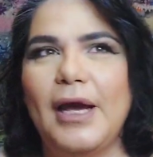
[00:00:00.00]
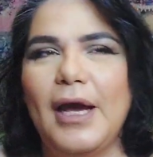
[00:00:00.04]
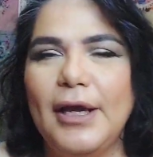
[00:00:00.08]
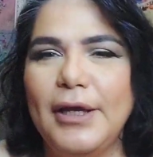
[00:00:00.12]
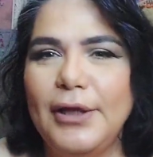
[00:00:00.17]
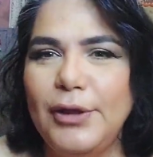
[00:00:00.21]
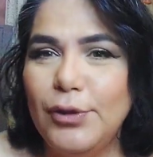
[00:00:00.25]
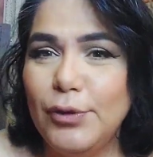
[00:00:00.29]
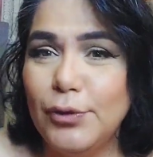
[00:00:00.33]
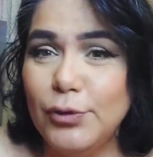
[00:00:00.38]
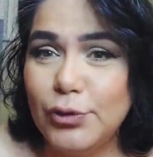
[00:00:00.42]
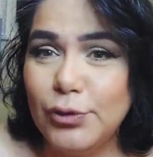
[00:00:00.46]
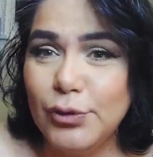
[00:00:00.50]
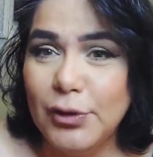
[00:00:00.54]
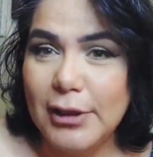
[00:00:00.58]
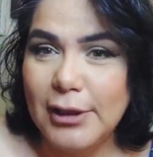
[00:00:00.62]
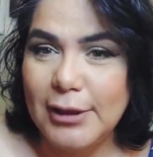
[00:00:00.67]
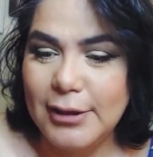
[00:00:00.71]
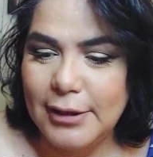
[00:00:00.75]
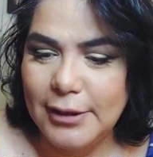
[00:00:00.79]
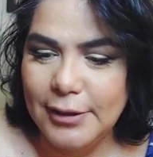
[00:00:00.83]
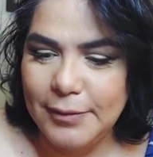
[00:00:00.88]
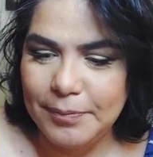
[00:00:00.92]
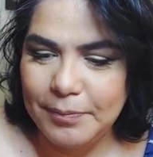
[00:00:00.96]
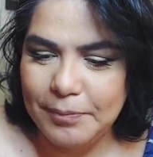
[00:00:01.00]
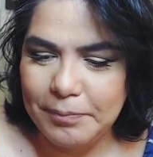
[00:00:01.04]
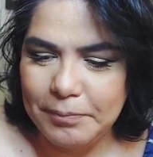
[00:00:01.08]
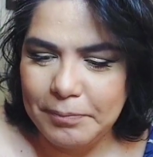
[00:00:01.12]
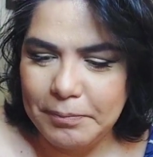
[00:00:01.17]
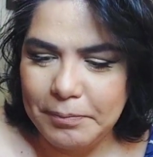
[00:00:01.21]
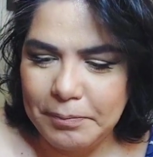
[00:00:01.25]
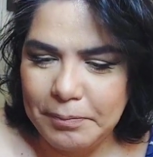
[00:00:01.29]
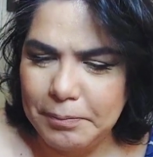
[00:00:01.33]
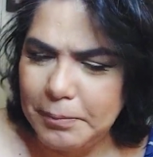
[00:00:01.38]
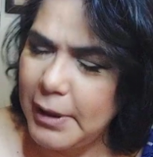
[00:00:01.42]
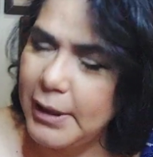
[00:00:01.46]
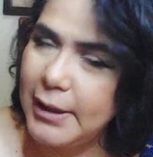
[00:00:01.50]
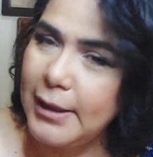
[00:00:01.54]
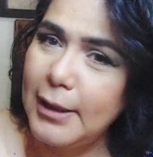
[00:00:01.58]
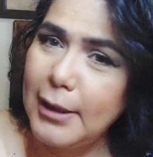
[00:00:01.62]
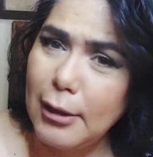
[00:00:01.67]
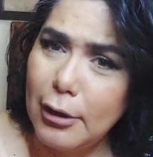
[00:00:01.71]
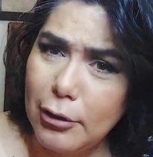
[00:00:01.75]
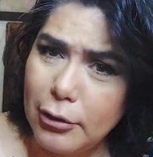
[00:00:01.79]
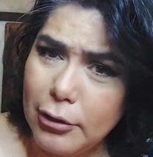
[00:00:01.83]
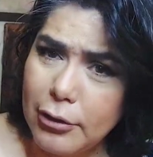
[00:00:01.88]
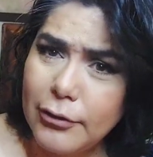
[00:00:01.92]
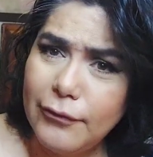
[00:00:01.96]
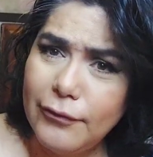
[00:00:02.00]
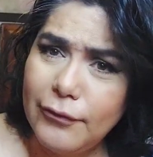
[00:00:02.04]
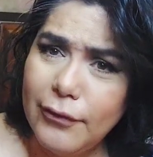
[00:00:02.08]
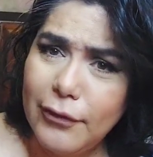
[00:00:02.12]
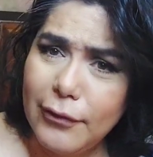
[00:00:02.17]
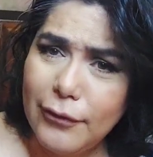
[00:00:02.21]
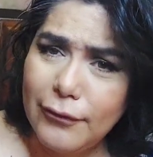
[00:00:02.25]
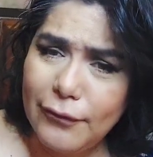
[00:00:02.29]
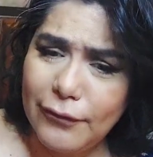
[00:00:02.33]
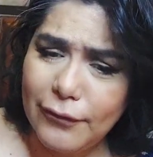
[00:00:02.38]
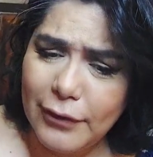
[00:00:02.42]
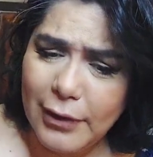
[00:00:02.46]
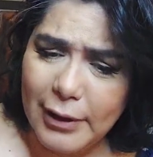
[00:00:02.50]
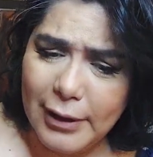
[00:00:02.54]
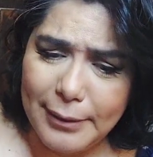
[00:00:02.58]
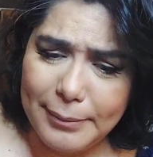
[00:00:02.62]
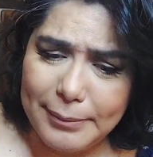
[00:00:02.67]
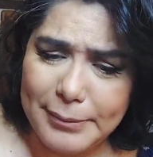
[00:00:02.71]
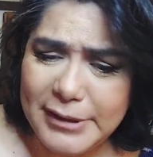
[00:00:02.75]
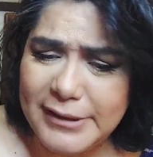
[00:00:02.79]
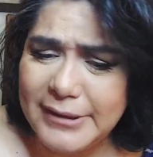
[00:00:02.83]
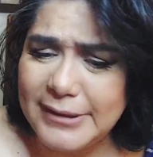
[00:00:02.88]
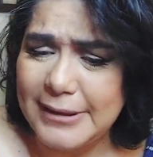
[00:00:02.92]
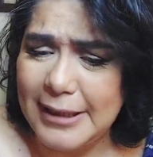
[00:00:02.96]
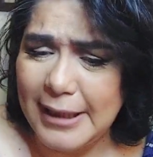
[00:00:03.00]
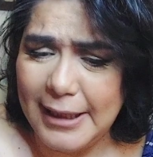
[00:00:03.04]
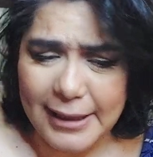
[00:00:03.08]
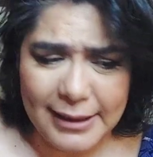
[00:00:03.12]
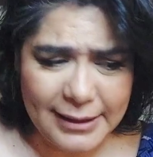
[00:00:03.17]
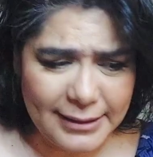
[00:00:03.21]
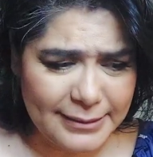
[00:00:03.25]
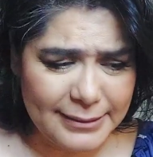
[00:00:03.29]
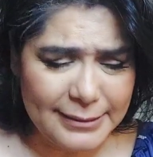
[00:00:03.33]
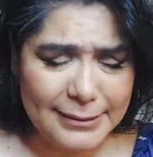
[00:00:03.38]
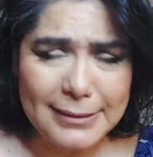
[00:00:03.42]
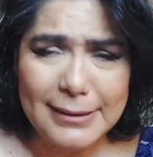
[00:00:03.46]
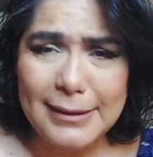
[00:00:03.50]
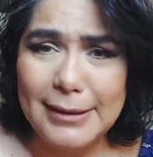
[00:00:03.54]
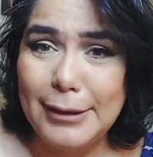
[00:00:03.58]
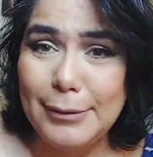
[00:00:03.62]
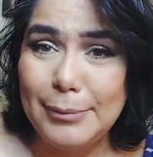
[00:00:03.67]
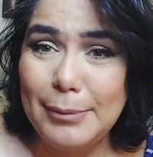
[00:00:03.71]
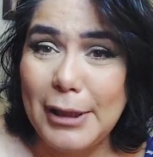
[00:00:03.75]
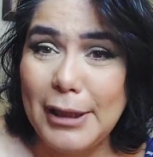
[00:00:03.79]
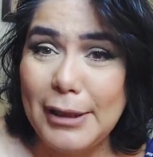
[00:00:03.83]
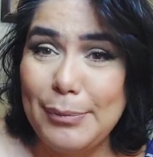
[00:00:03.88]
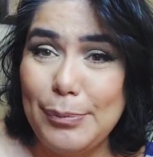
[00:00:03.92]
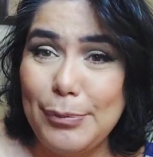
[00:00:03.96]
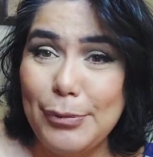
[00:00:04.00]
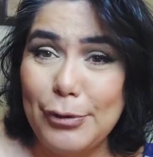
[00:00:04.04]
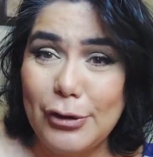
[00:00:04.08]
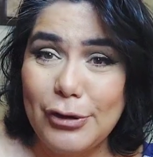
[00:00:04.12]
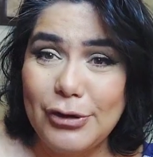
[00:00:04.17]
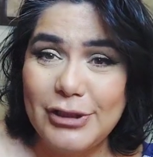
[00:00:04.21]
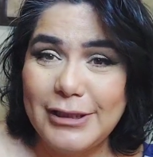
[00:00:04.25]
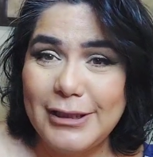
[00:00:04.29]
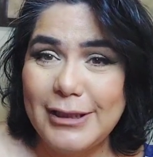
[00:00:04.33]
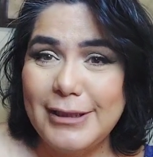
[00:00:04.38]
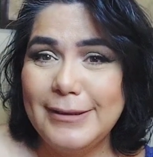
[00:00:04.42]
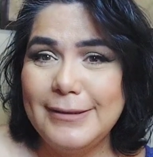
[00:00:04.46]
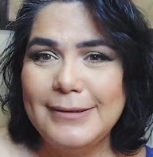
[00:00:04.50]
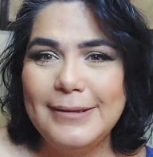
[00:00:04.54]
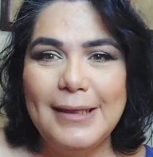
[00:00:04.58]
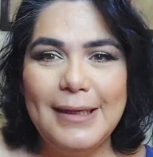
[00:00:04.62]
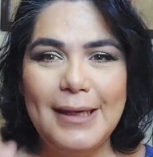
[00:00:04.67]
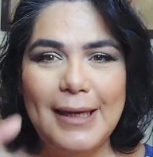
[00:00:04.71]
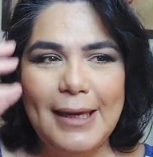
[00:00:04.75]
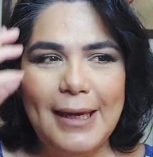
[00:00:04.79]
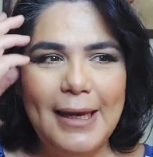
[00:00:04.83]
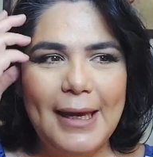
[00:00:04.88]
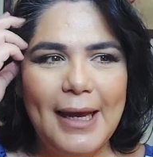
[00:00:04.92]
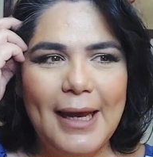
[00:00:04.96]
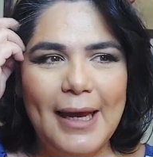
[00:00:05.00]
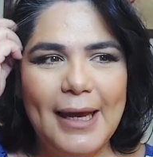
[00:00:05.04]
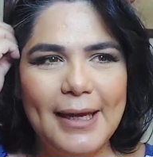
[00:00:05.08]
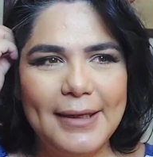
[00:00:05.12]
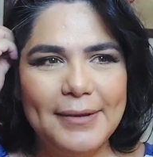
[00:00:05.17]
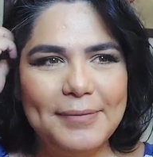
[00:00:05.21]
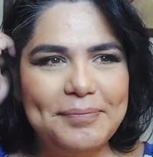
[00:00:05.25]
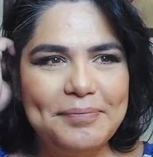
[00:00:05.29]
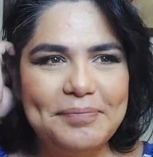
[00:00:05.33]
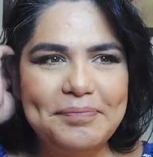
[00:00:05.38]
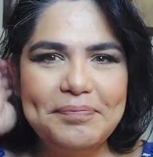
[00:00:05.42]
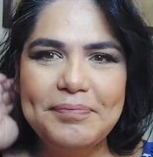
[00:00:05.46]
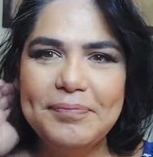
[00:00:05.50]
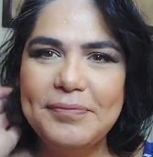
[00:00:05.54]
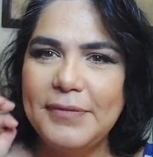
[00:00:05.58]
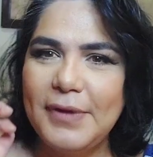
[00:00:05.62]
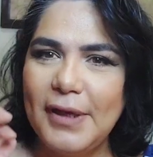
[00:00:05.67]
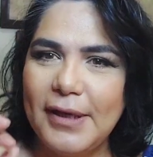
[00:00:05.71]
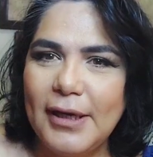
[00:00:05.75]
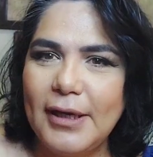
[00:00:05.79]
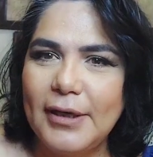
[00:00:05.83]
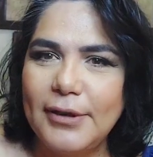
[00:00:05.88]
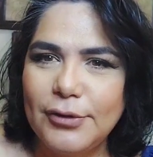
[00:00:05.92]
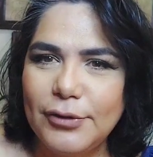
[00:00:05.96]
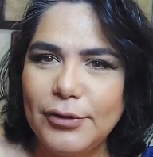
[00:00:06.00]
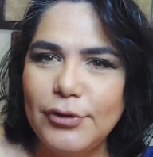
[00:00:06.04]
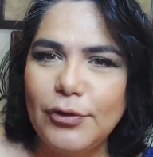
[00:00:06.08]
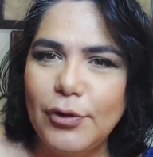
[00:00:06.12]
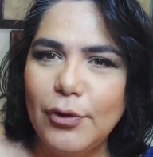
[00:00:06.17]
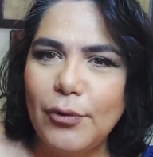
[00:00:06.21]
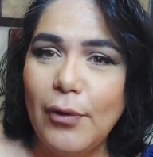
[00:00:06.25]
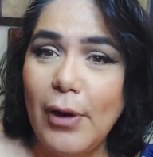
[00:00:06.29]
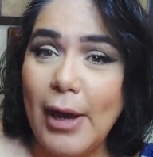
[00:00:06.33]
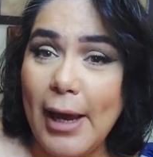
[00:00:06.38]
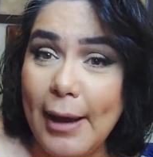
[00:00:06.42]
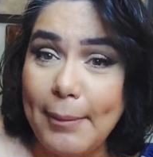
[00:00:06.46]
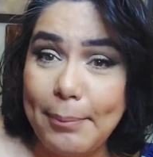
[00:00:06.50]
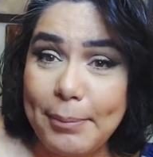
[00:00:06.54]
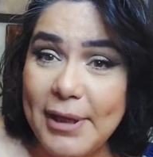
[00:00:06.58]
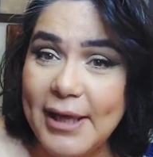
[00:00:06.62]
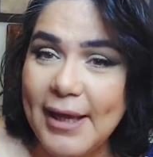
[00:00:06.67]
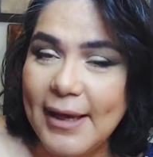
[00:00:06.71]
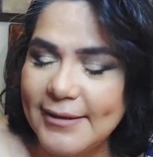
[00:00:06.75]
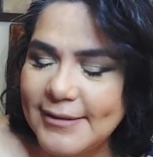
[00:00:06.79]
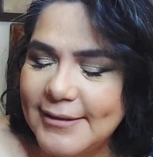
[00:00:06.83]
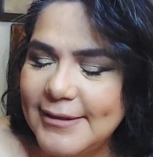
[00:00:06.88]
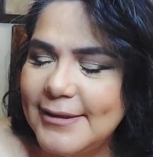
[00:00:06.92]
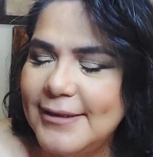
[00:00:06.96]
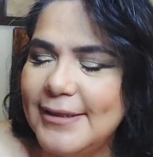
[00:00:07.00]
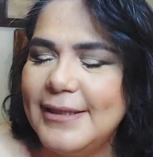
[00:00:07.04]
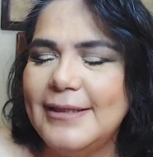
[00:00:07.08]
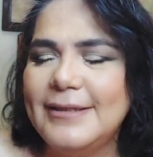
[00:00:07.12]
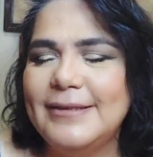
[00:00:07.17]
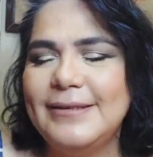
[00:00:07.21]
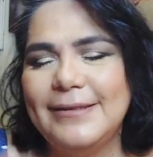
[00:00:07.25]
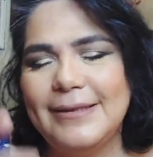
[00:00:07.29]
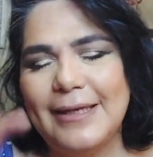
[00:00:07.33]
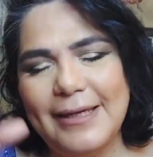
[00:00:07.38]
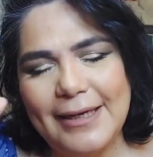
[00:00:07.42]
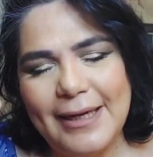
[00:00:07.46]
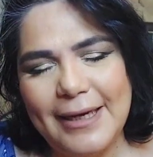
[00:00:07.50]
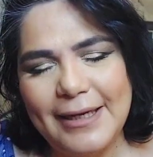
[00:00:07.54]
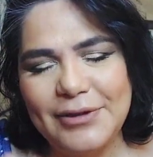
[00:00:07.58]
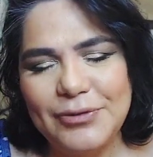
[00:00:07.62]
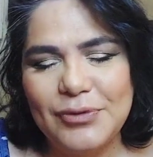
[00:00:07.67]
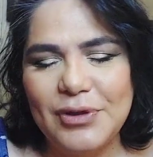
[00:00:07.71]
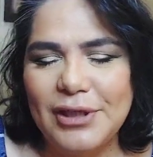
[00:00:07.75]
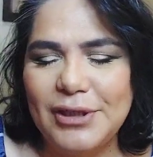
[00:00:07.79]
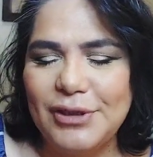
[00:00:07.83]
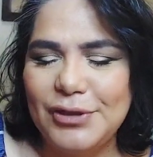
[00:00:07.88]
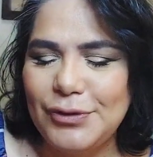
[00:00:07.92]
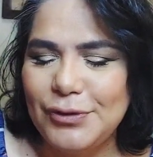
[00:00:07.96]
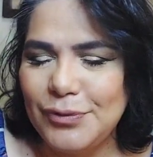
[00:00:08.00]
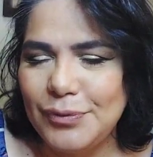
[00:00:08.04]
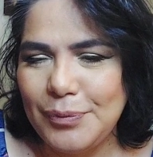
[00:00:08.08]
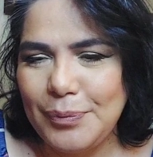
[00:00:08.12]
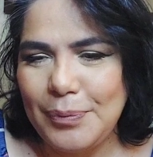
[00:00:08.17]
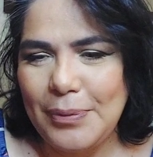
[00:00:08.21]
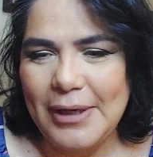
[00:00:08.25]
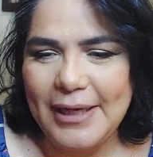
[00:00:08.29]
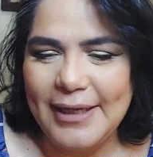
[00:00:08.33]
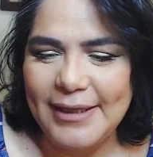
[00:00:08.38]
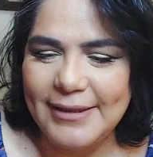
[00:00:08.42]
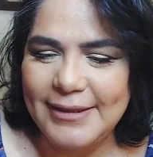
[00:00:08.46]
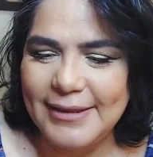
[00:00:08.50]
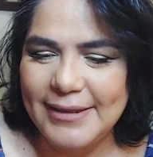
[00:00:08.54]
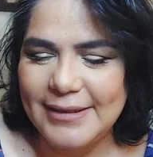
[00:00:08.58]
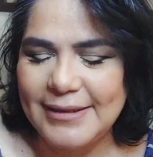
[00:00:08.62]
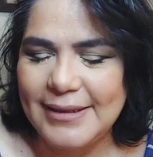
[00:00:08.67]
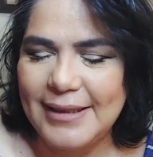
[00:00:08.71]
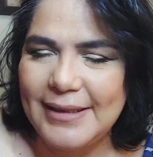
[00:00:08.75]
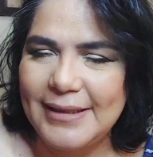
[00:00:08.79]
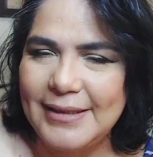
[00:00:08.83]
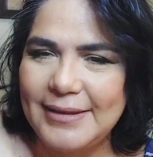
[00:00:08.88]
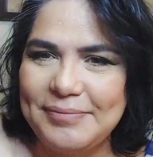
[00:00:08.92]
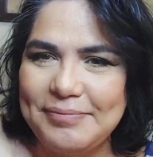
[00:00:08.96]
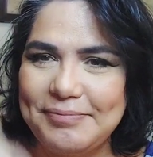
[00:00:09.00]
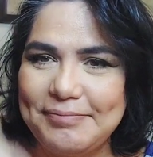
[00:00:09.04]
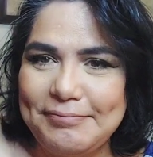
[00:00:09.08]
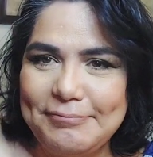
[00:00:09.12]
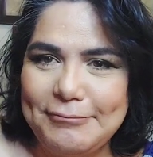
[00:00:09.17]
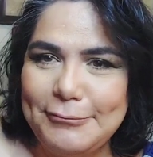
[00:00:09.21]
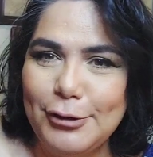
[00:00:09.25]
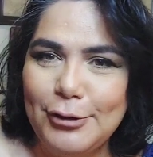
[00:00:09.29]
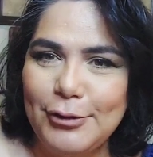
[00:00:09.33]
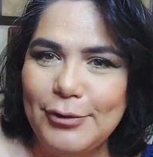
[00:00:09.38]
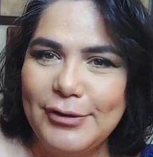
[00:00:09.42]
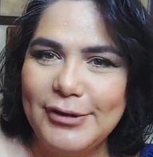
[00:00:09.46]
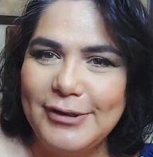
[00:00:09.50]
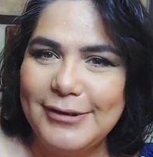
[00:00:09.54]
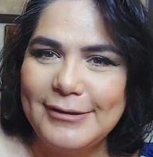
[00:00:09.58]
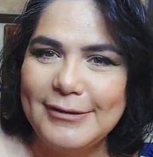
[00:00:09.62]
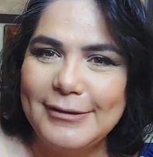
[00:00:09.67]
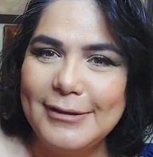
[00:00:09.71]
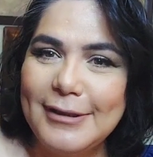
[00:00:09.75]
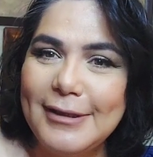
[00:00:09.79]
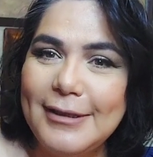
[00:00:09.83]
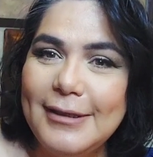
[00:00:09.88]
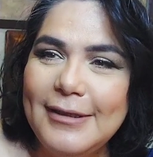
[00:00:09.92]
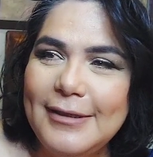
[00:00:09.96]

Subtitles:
usually make a lot of mistakes in my projects, and they are, you know, happy accidents, and I try to blend it, and you know, it's,